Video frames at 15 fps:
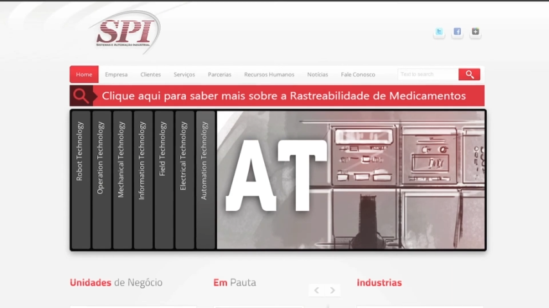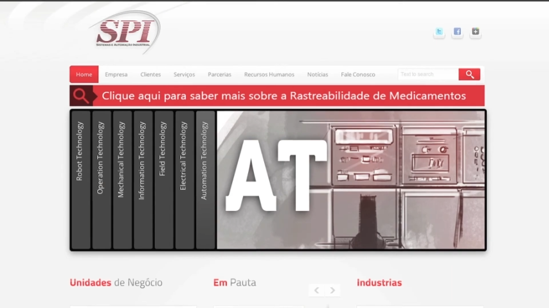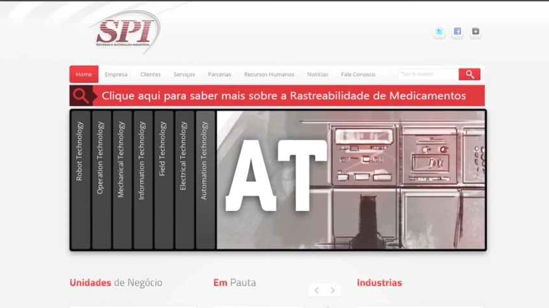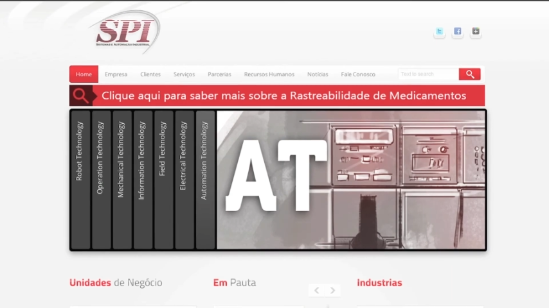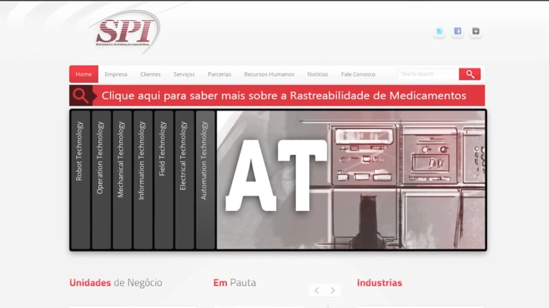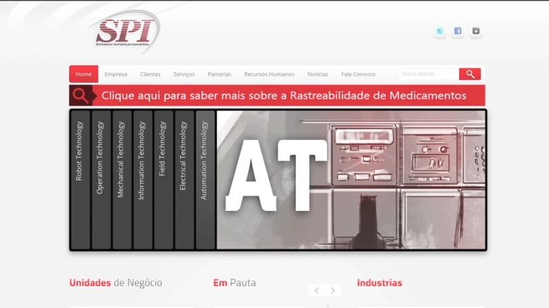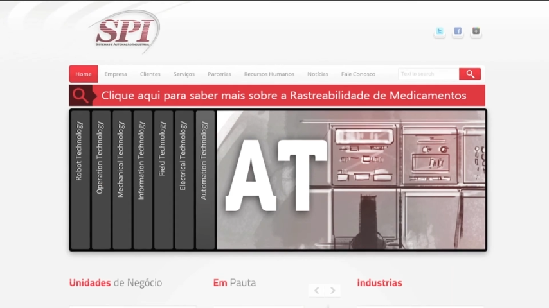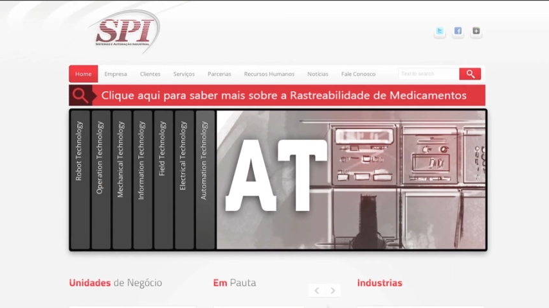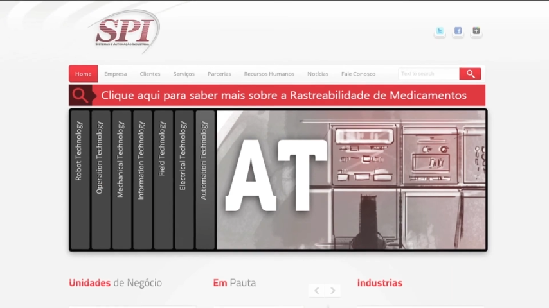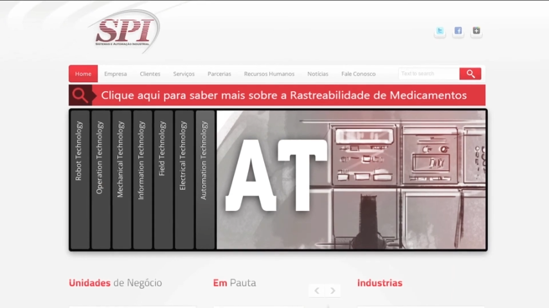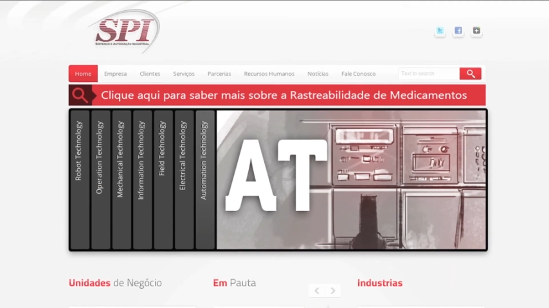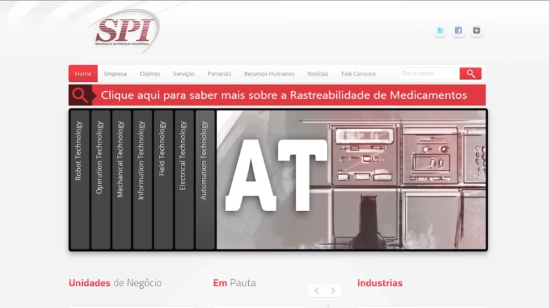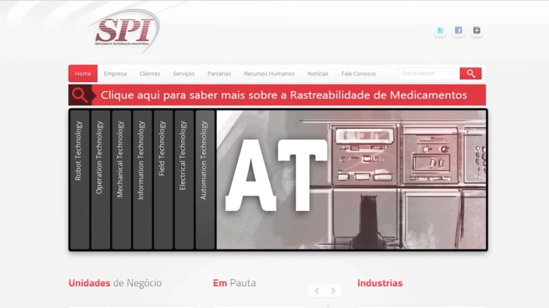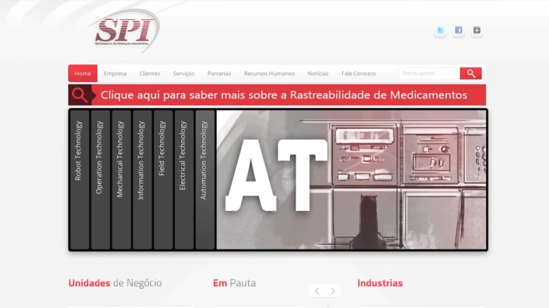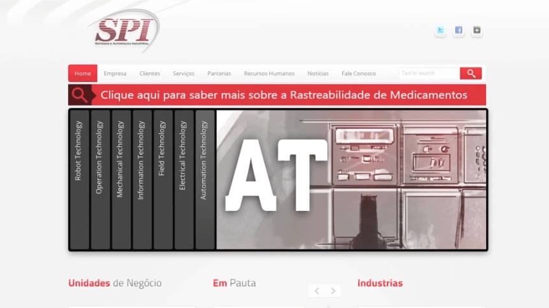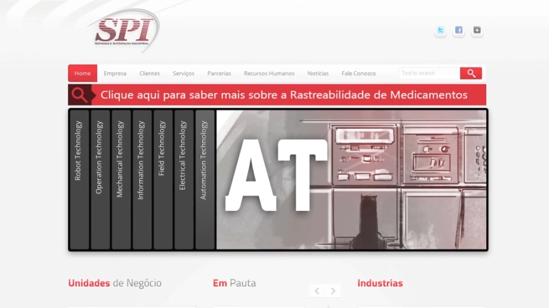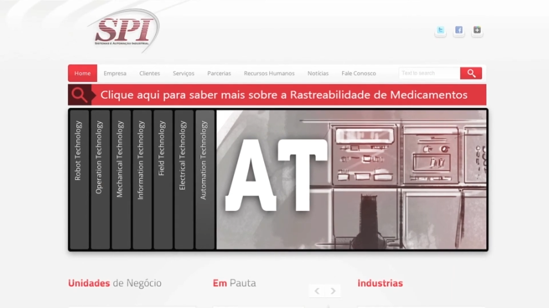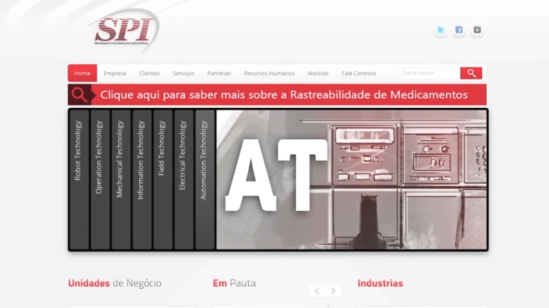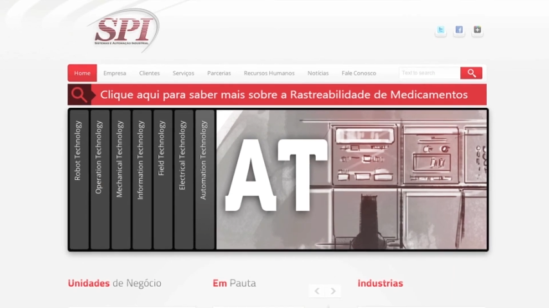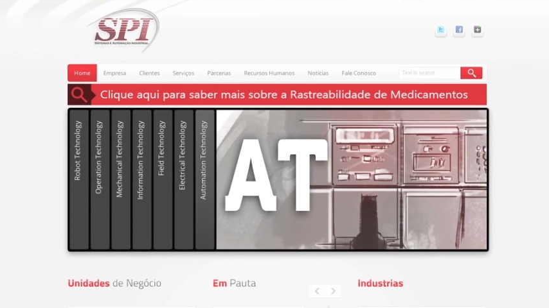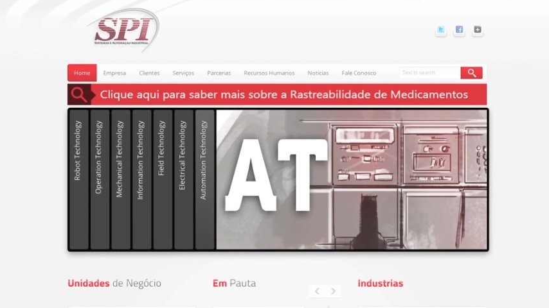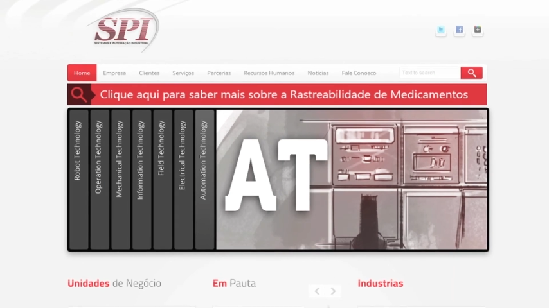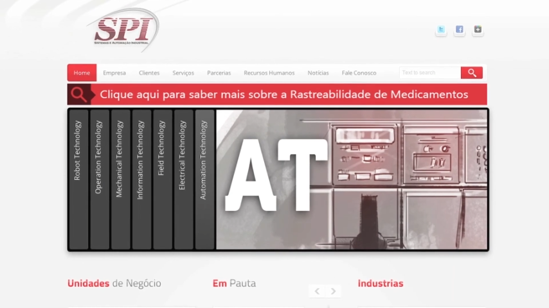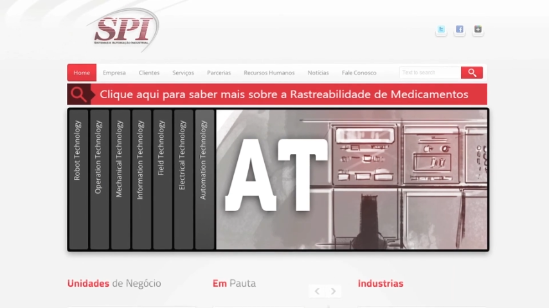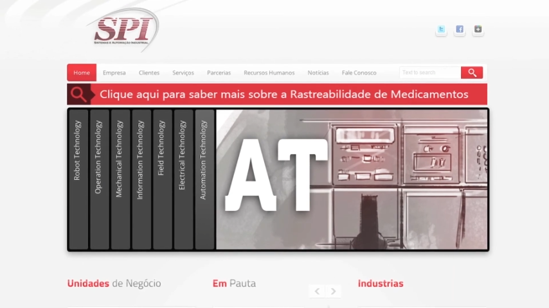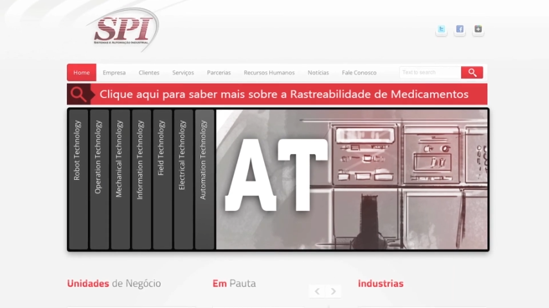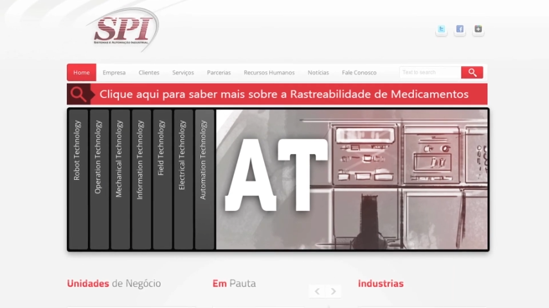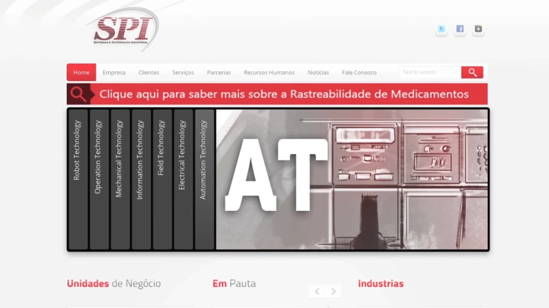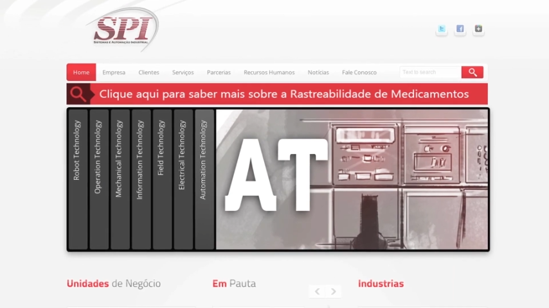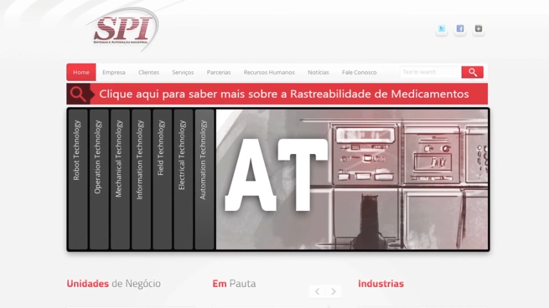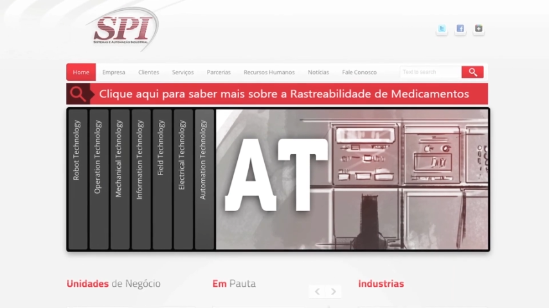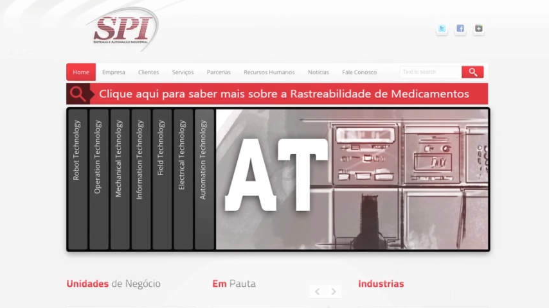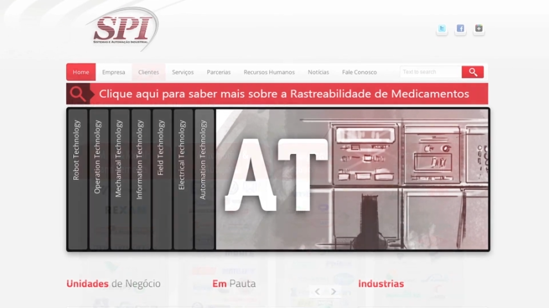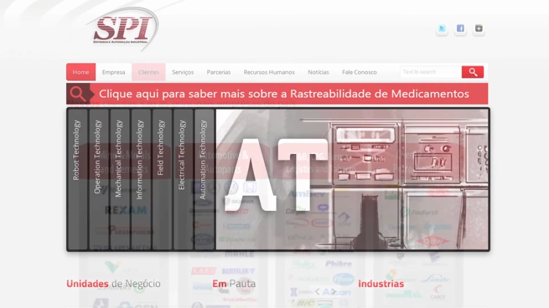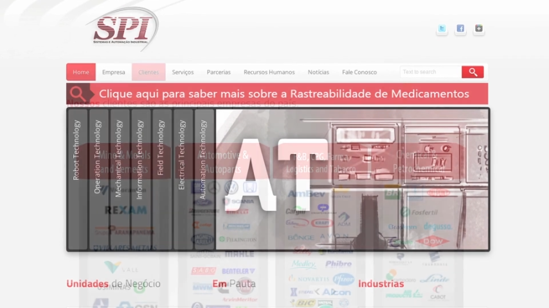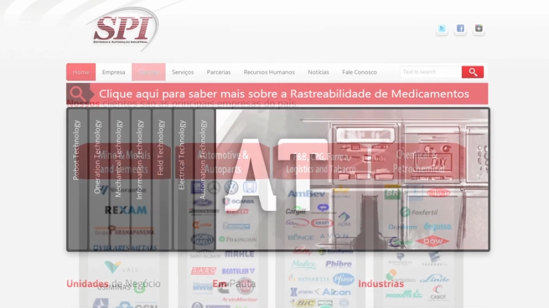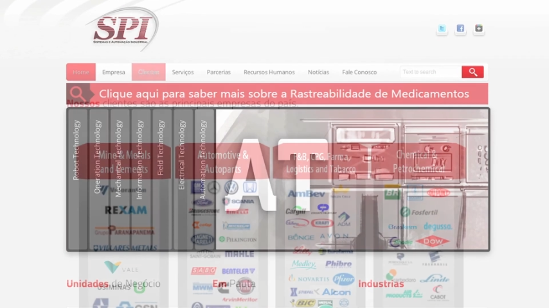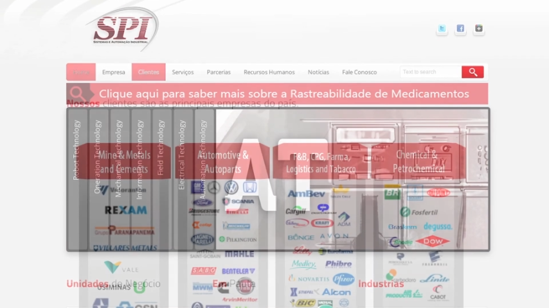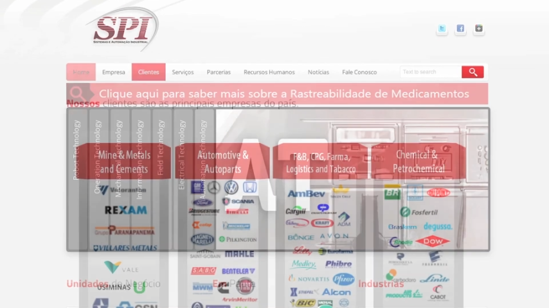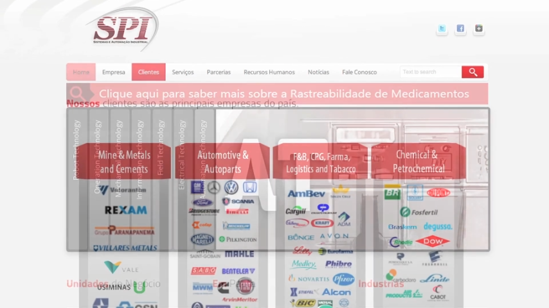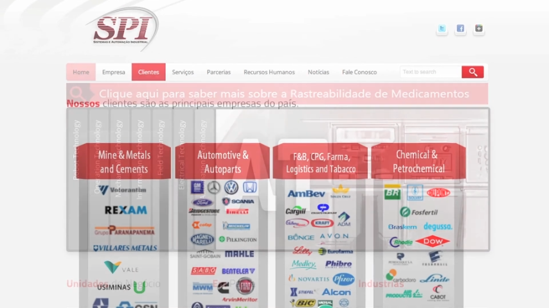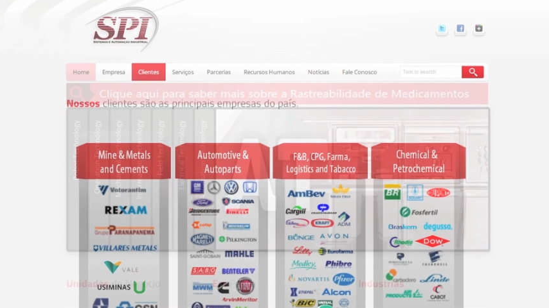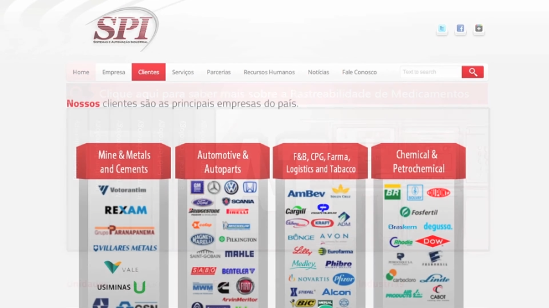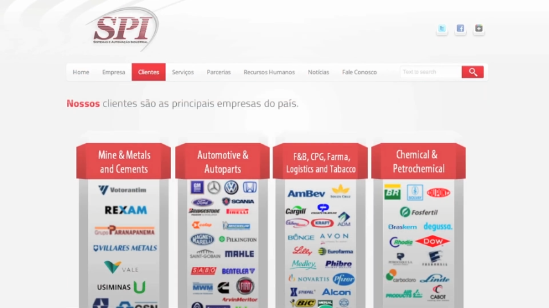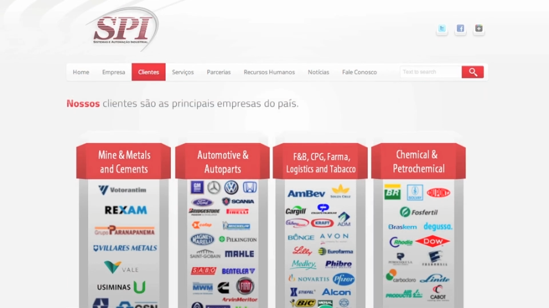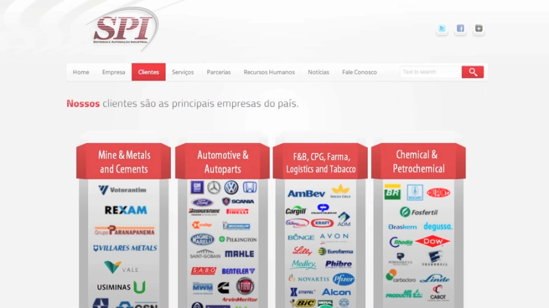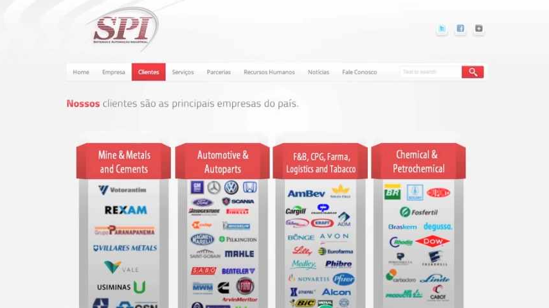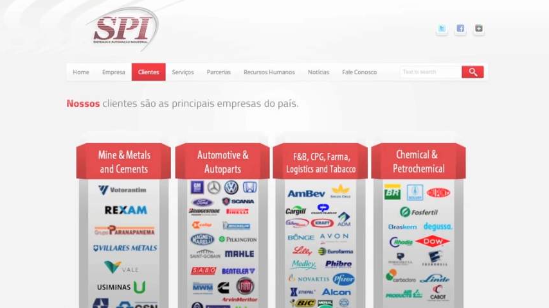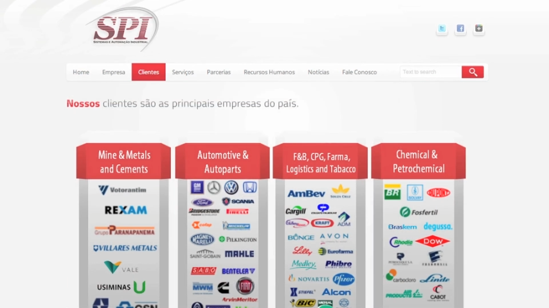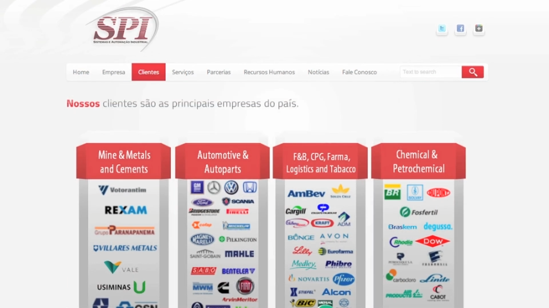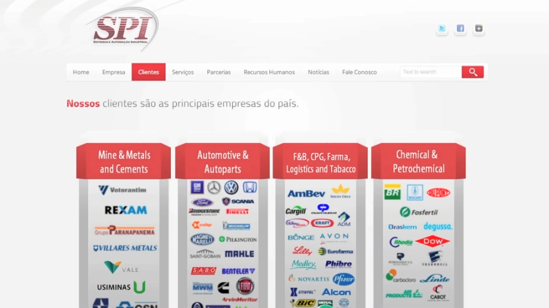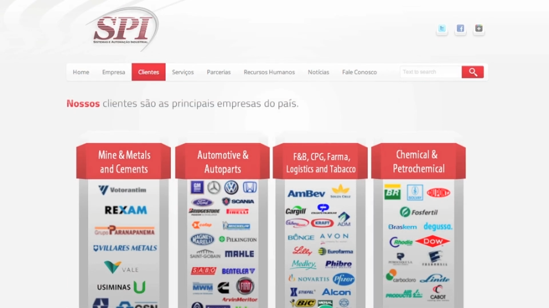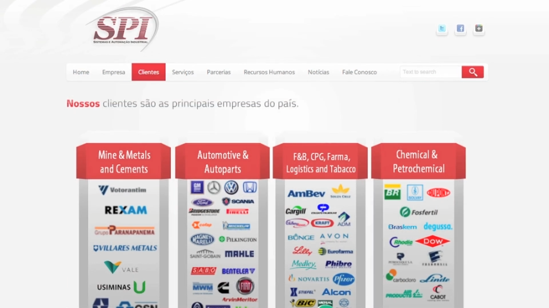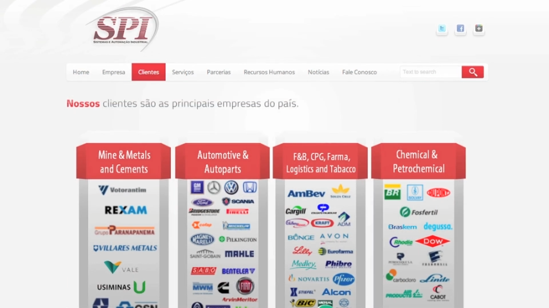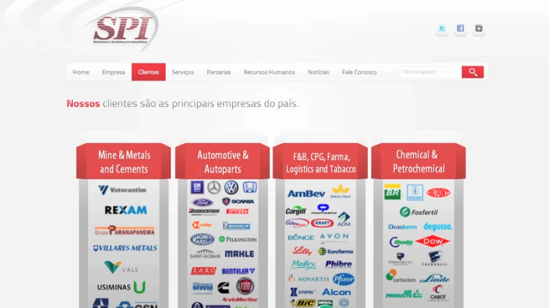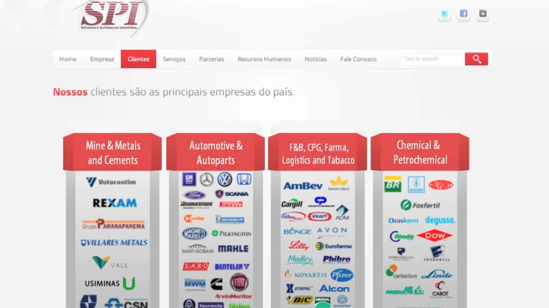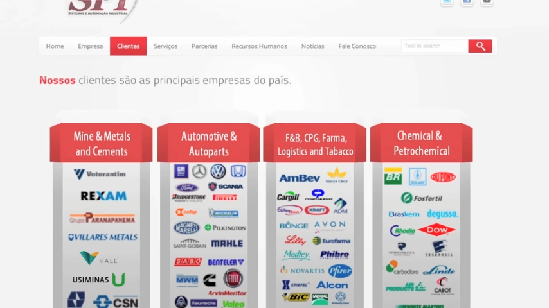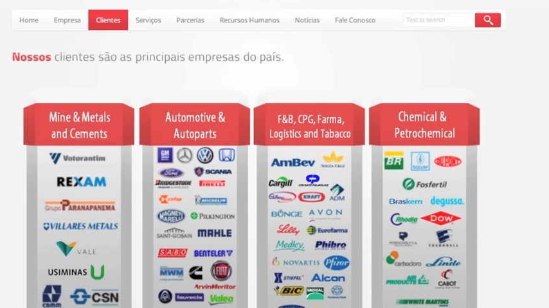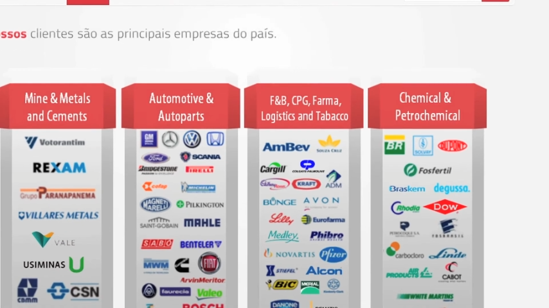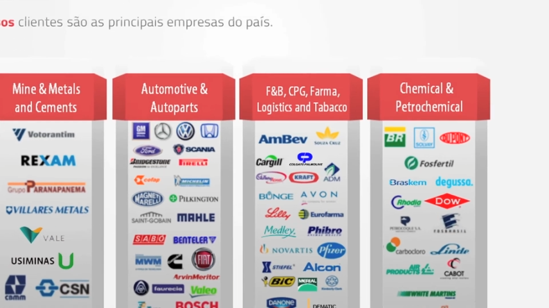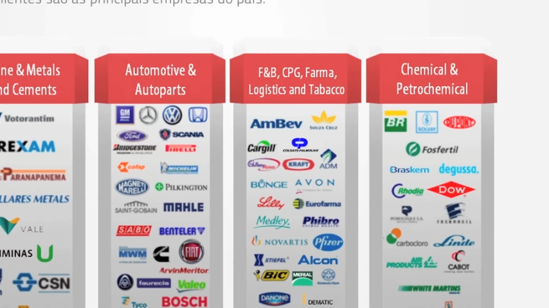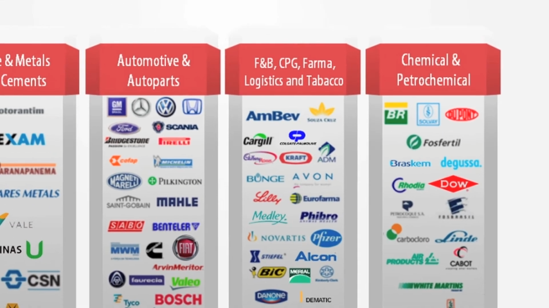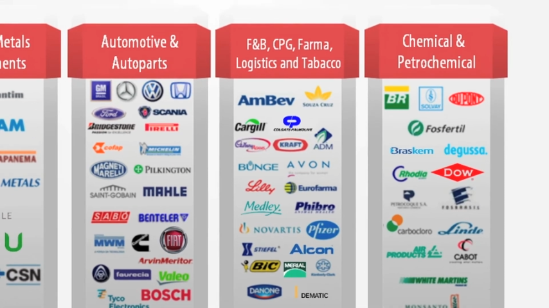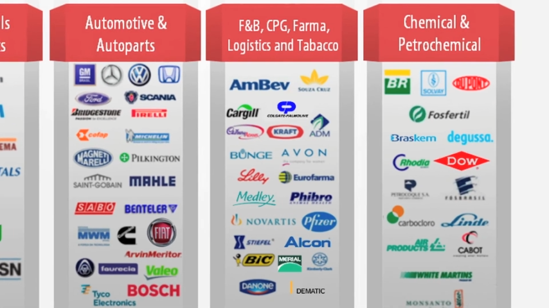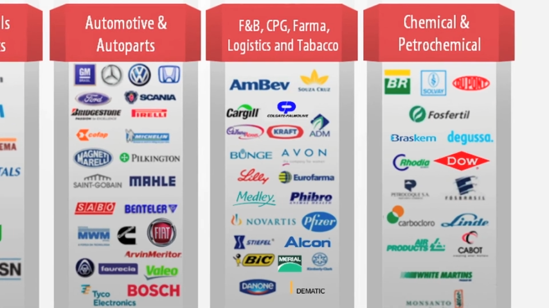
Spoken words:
No face is visible, so there are no lips to read.